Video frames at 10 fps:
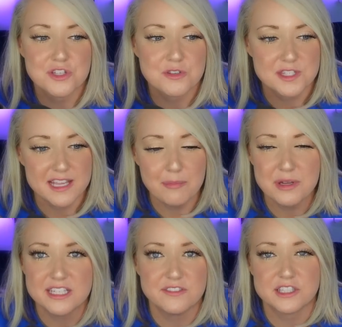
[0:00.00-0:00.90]
to
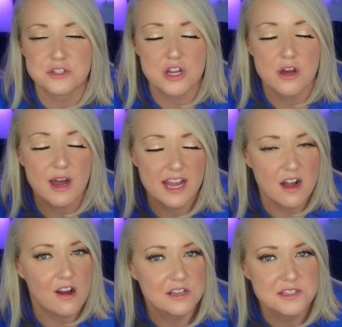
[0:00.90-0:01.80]
Seppi leaving the show, I
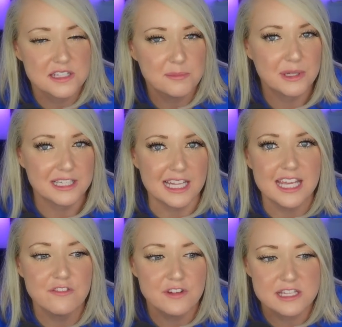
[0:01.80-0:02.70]
honestly
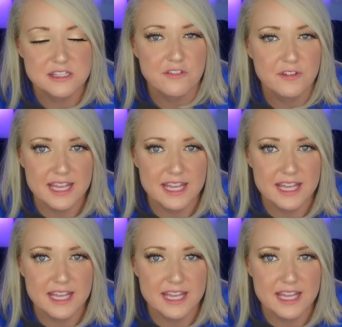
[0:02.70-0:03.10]
believe it's of